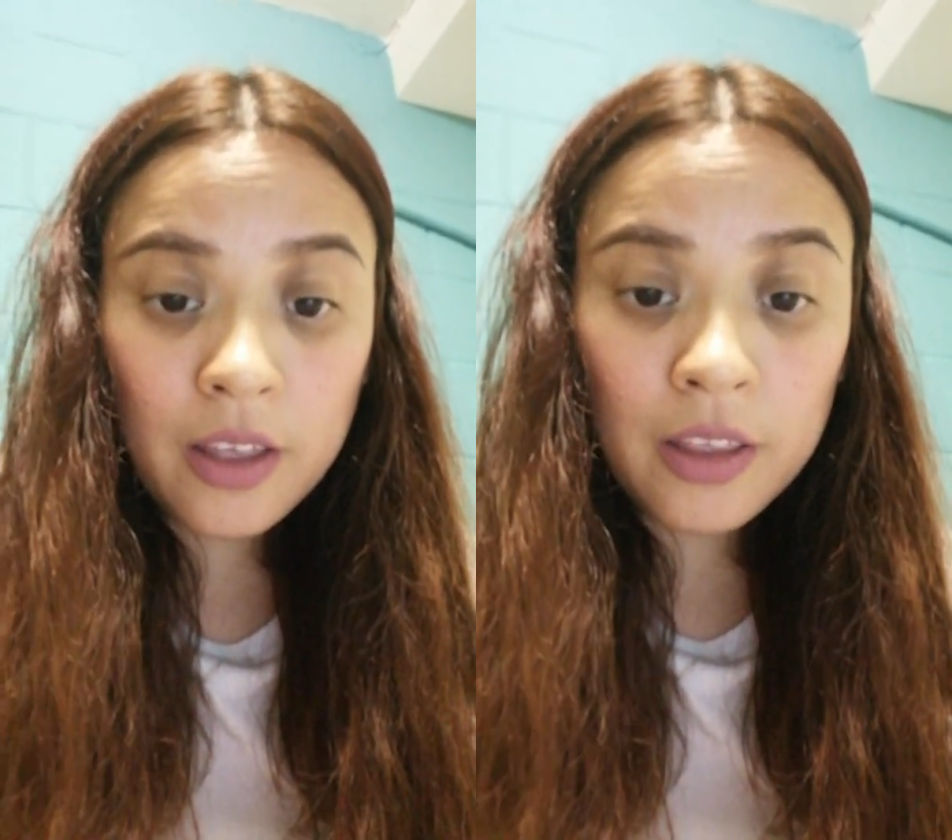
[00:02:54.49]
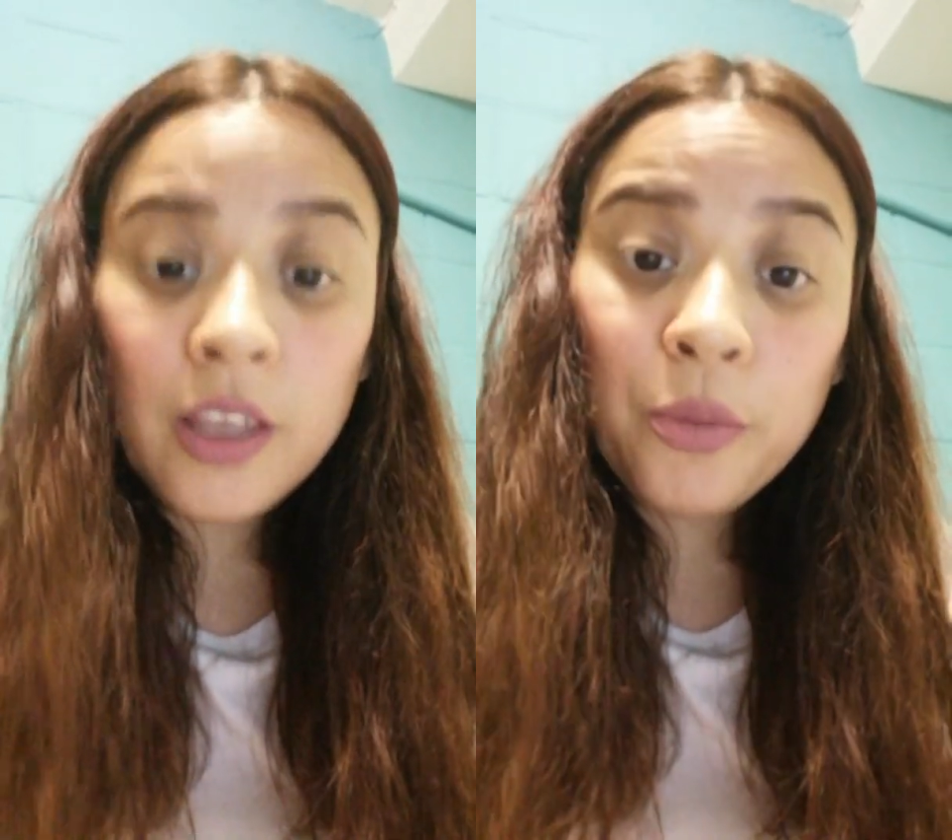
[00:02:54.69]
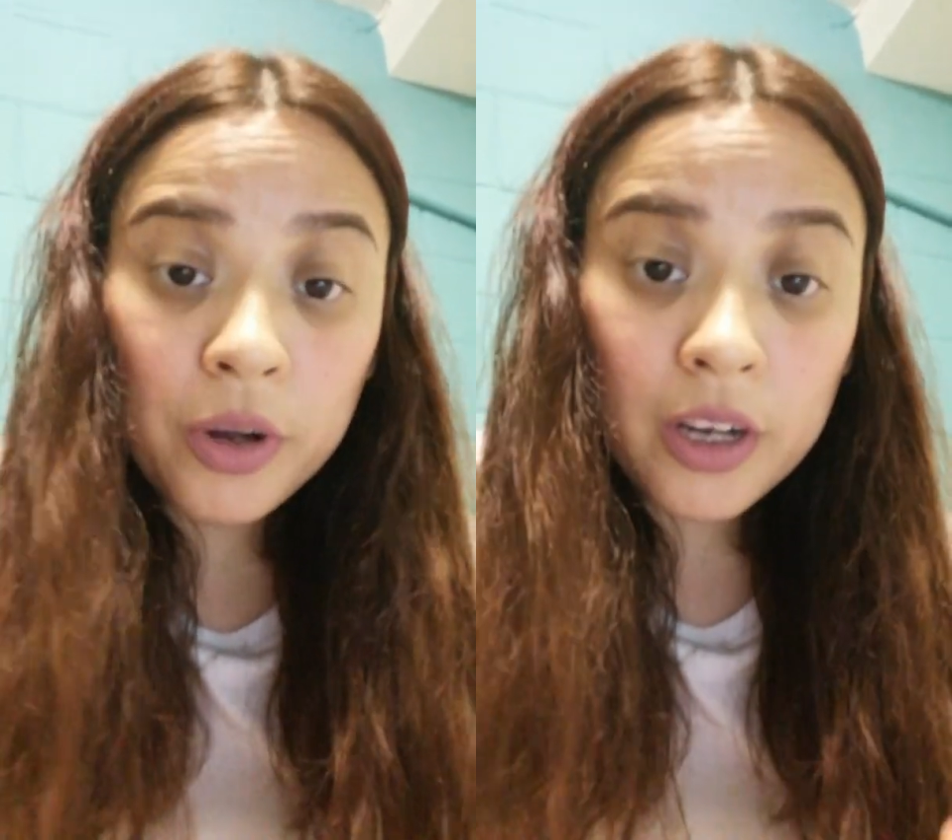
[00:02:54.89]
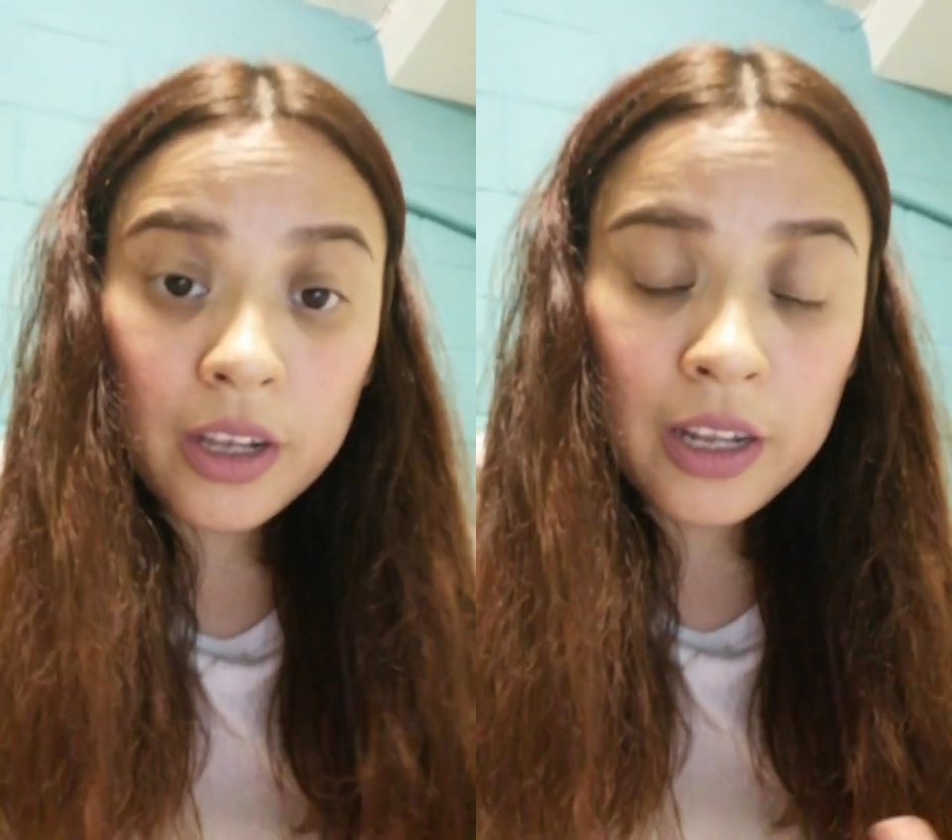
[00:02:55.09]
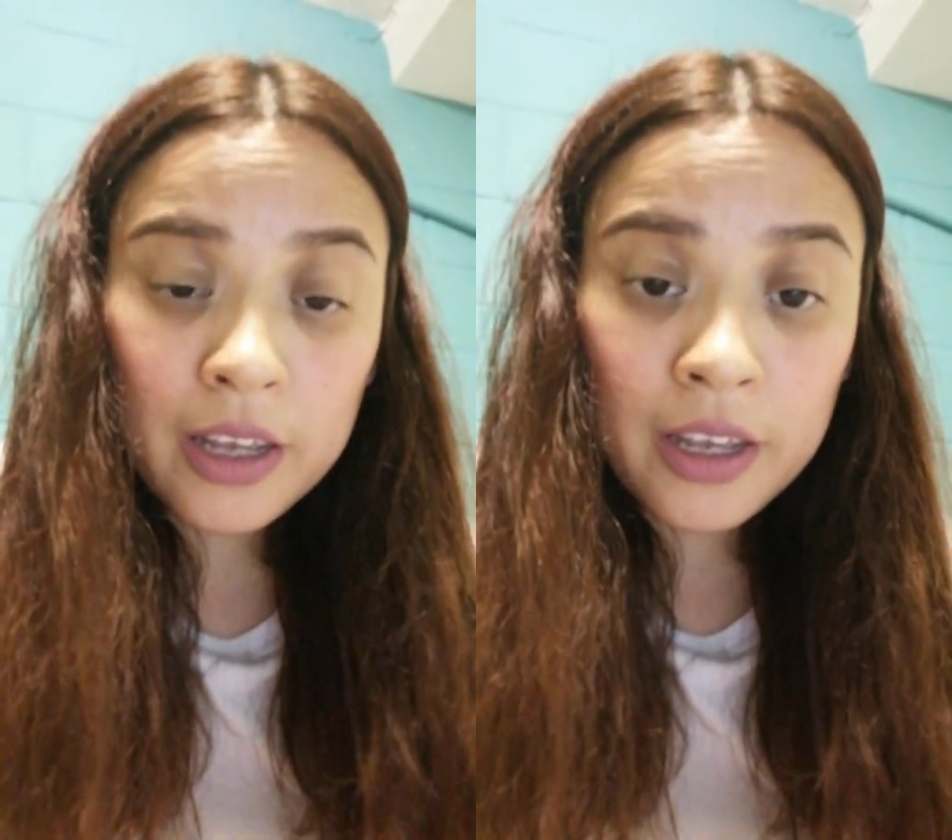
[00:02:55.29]
they work a
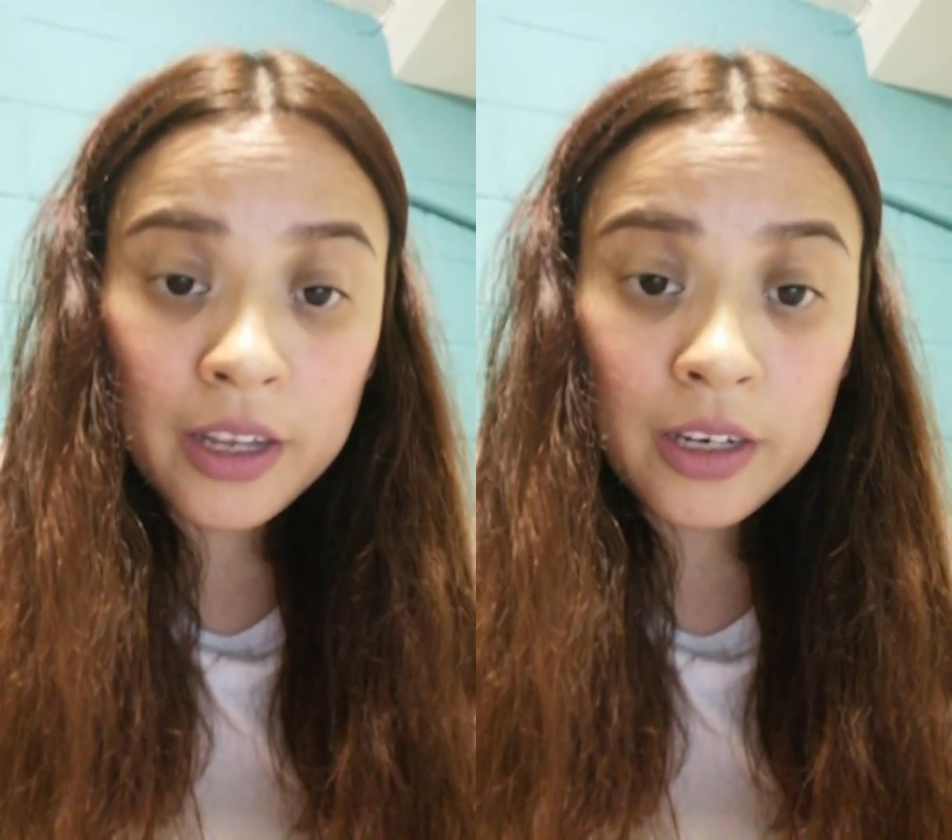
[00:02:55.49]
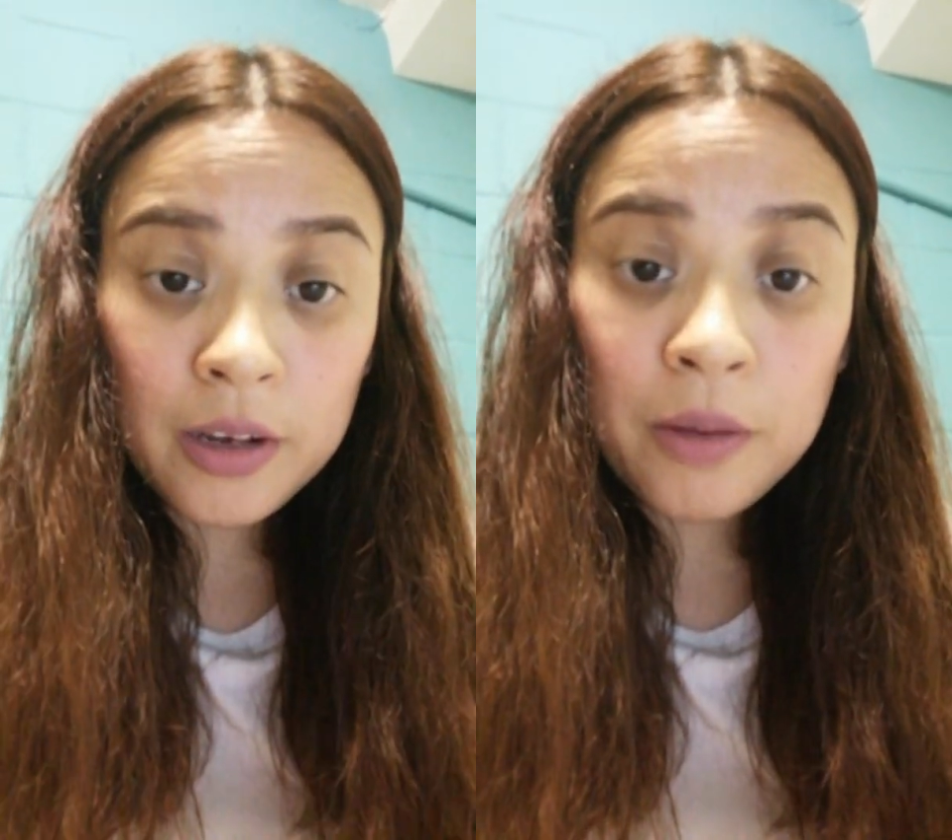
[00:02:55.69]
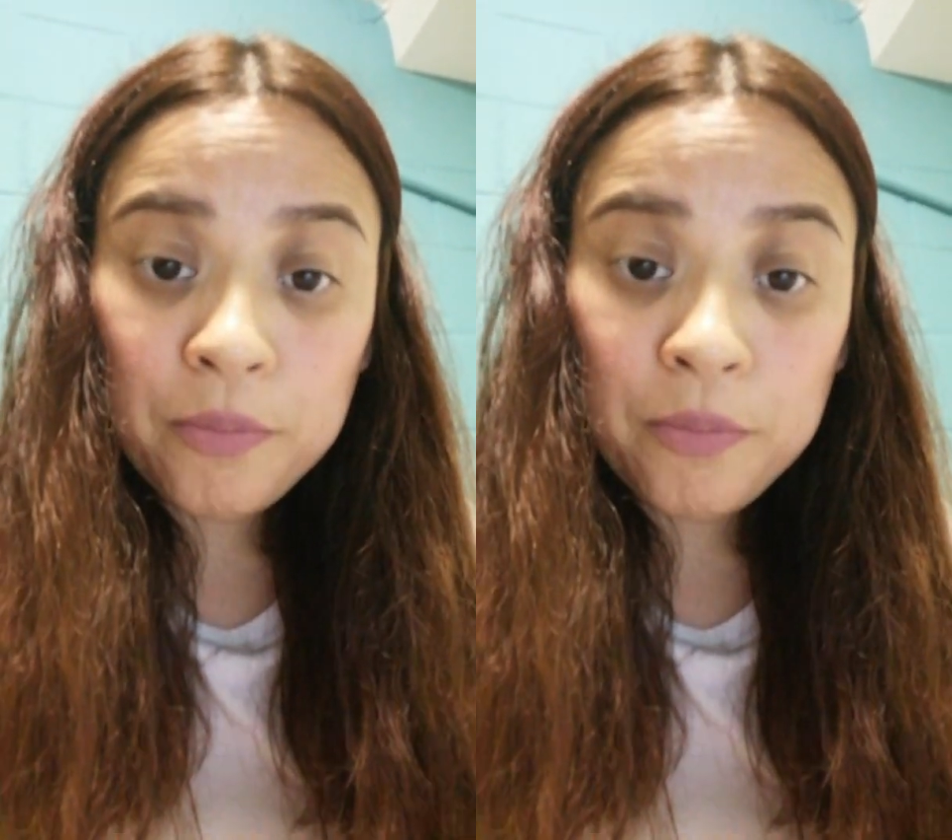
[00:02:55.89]
lot in